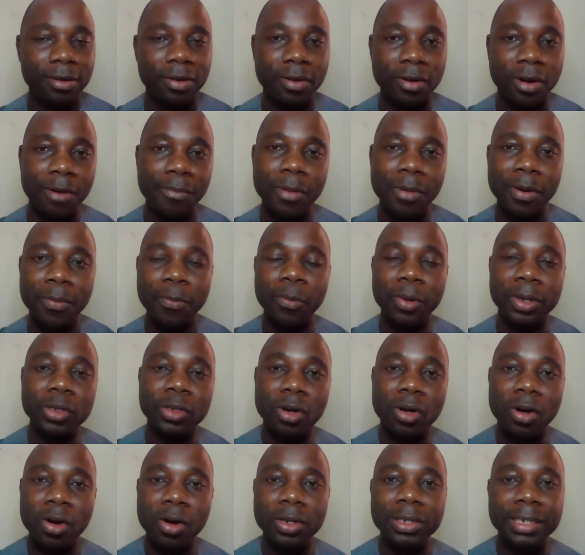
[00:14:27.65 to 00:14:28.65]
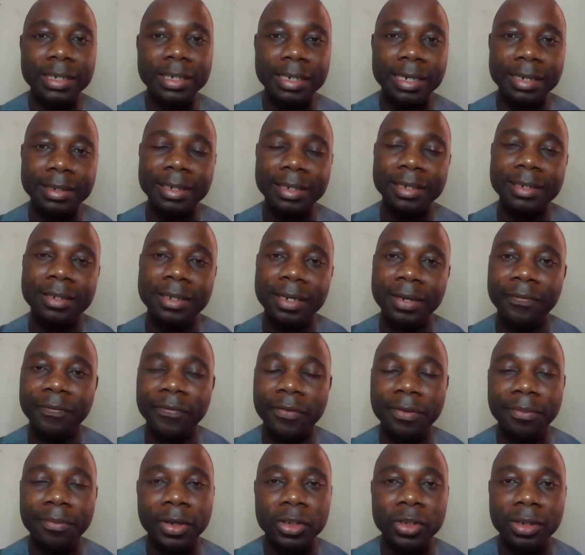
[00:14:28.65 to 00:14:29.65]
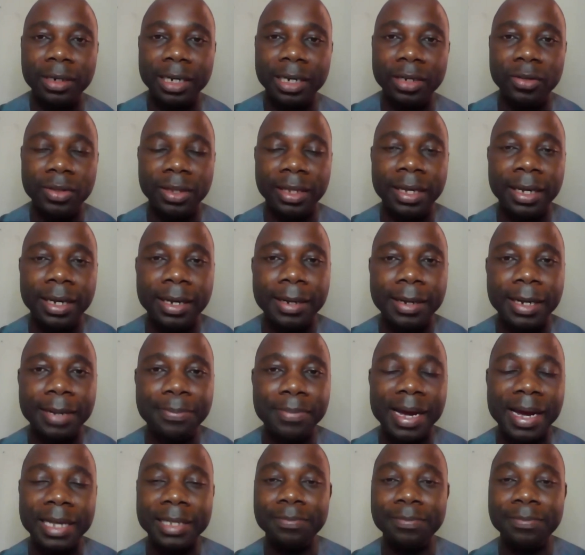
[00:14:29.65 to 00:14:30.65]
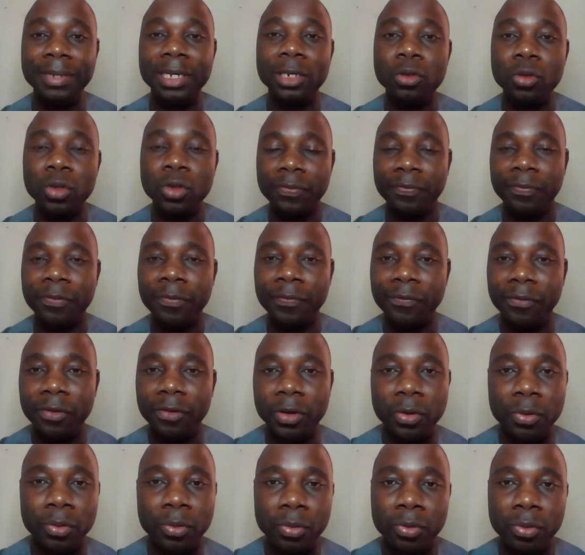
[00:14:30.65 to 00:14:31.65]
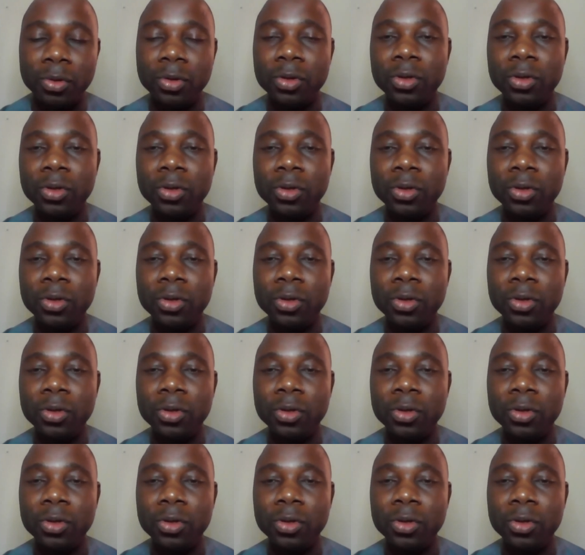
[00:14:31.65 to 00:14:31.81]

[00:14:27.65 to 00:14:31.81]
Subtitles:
come up with all the necessary information that you think might be useful for you